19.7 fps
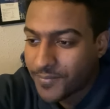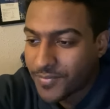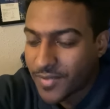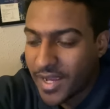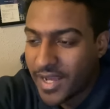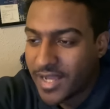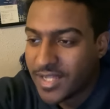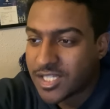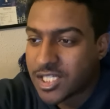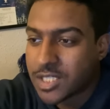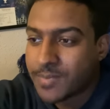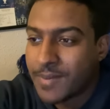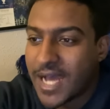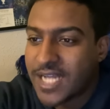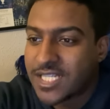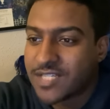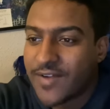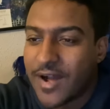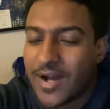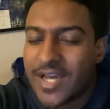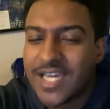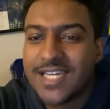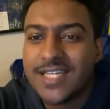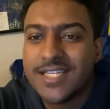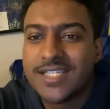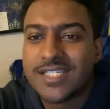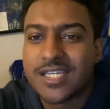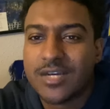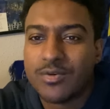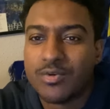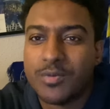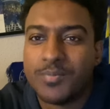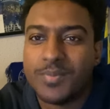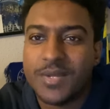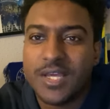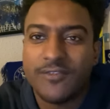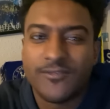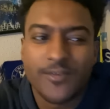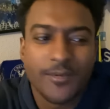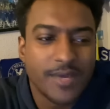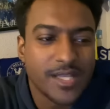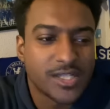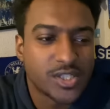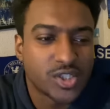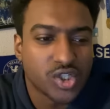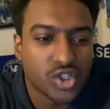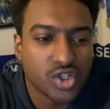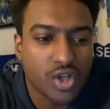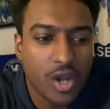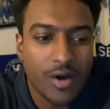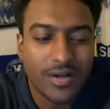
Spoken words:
In spite of how easy it would be for me to just go